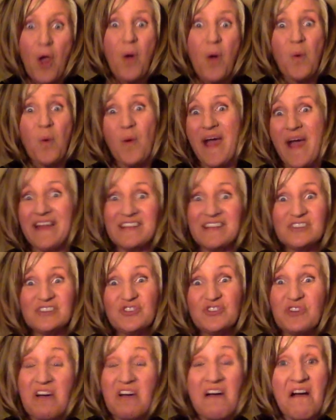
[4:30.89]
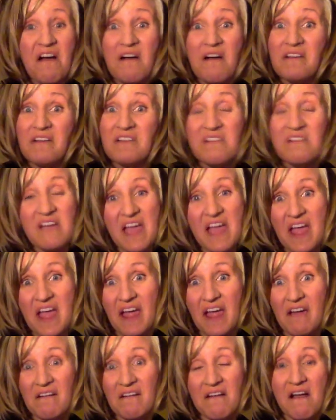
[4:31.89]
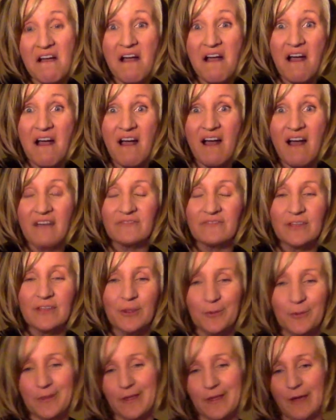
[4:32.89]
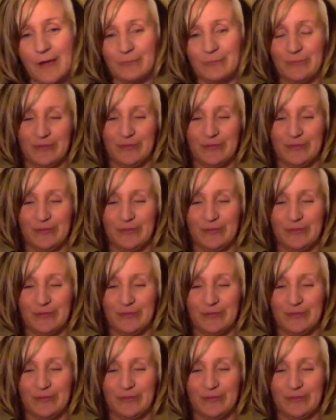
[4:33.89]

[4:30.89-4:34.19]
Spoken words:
why did you cut all your hair off? And you'd be like,